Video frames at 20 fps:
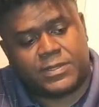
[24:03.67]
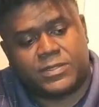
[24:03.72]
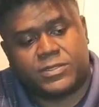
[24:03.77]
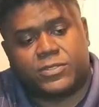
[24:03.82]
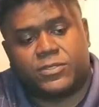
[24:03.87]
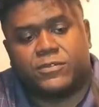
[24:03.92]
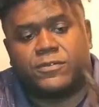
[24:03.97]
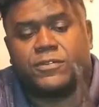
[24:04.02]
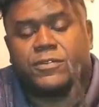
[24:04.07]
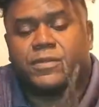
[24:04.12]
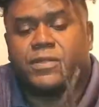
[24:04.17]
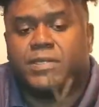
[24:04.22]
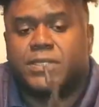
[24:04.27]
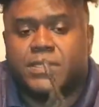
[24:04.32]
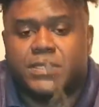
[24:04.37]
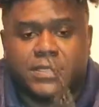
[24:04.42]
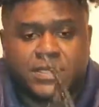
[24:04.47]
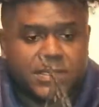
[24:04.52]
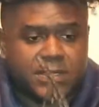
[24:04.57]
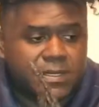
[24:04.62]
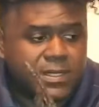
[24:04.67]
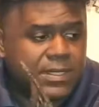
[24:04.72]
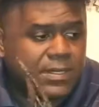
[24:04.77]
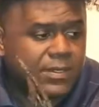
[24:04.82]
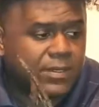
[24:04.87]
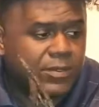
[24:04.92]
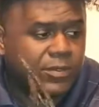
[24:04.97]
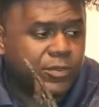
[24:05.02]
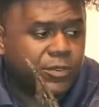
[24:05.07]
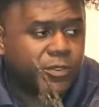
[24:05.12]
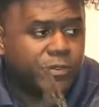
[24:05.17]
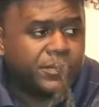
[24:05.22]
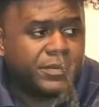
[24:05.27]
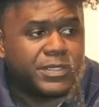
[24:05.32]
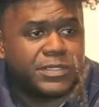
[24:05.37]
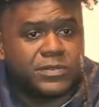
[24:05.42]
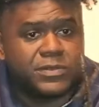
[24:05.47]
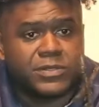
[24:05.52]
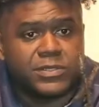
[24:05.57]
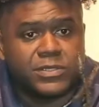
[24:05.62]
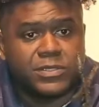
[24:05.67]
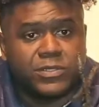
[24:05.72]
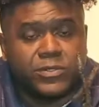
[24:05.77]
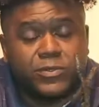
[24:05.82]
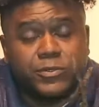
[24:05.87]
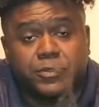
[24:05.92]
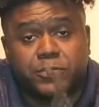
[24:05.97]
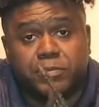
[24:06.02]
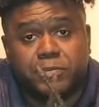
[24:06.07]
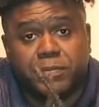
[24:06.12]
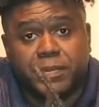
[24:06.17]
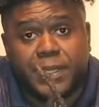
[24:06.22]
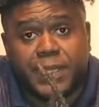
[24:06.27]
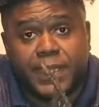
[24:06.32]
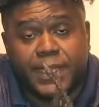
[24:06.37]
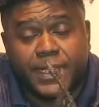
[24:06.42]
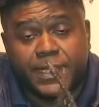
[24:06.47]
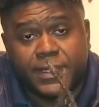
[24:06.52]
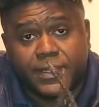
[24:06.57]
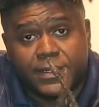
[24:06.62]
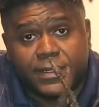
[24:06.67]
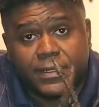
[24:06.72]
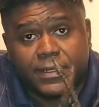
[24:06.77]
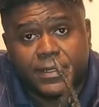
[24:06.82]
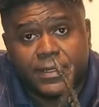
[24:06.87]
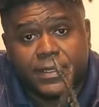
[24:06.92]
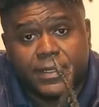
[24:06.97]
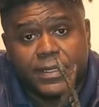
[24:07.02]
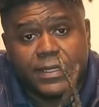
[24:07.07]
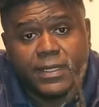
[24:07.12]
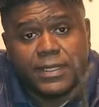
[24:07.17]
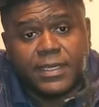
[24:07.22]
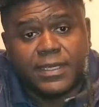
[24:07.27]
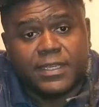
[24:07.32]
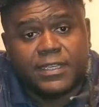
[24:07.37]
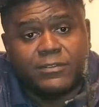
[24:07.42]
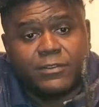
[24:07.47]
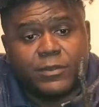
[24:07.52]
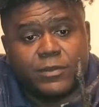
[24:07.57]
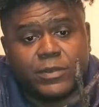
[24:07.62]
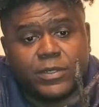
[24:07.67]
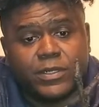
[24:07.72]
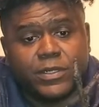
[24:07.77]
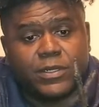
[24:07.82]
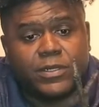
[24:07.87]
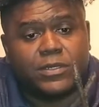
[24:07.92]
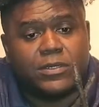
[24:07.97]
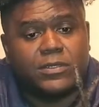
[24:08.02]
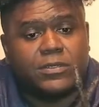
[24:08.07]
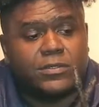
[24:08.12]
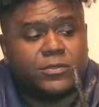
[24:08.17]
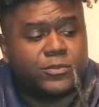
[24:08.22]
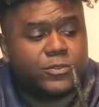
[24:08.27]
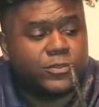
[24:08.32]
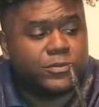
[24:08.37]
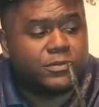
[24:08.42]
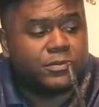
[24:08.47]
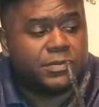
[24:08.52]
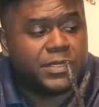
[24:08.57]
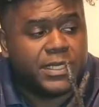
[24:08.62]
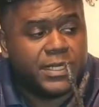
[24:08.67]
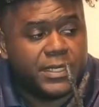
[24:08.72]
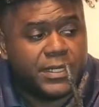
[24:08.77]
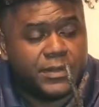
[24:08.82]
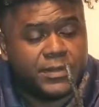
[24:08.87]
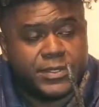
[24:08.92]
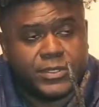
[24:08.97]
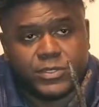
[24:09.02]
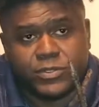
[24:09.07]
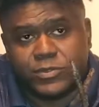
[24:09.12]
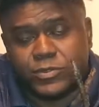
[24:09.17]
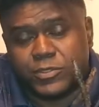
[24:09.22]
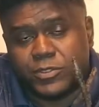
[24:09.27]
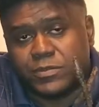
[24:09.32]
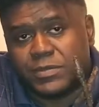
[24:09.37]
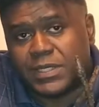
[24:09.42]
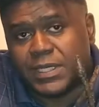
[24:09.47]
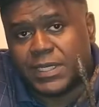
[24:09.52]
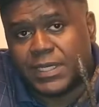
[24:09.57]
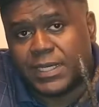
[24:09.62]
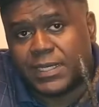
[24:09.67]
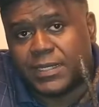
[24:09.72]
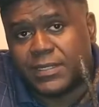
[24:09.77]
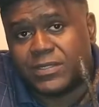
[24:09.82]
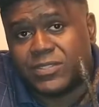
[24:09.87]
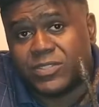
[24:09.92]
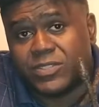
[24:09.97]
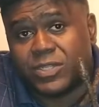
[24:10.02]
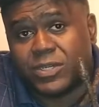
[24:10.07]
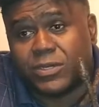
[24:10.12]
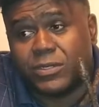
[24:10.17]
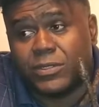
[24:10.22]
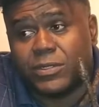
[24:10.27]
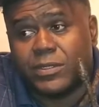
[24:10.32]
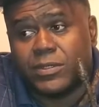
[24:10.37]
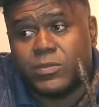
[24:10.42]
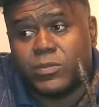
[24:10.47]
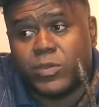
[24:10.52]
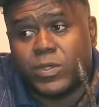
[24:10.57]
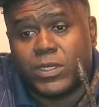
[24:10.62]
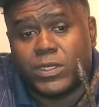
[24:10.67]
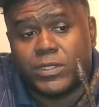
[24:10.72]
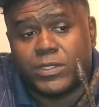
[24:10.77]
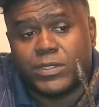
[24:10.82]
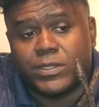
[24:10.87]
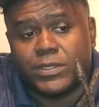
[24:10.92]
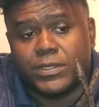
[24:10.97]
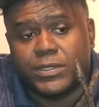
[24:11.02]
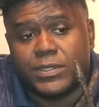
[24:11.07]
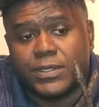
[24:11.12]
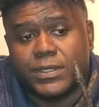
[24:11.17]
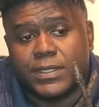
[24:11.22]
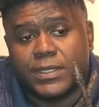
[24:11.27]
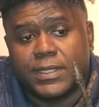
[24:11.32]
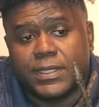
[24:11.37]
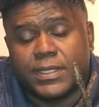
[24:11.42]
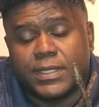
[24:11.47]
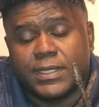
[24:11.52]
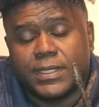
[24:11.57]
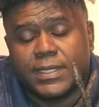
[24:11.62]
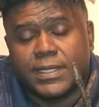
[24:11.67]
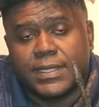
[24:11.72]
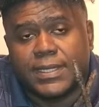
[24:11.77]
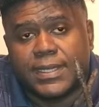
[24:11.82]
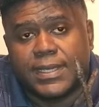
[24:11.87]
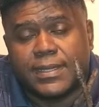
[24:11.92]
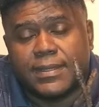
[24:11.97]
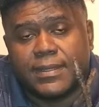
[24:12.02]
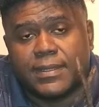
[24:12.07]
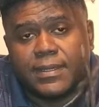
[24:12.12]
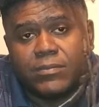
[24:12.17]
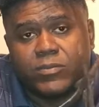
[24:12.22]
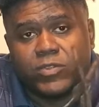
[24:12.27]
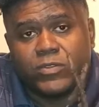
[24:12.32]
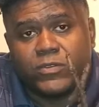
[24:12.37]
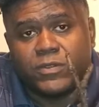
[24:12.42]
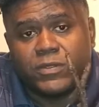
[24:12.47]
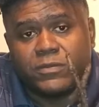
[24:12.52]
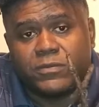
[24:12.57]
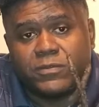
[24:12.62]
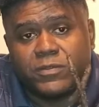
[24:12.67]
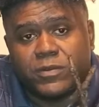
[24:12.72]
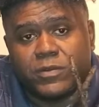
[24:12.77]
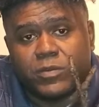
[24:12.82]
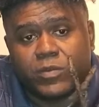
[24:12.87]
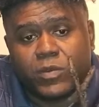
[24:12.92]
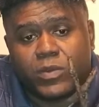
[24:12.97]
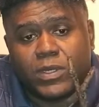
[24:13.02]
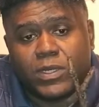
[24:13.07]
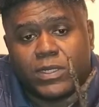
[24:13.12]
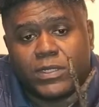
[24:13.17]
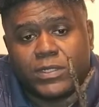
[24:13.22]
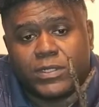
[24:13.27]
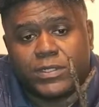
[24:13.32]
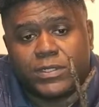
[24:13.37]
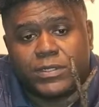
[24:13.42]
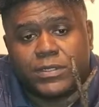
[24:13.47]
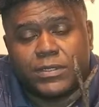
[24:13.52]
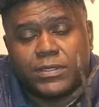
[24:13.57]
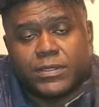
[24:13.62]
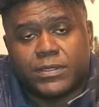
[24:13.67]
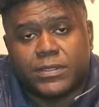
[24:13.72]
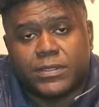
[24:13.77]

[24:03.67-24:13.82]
So for this group, this was the group B. If you recall, group B was a group that I had started in water, and then I moved them from water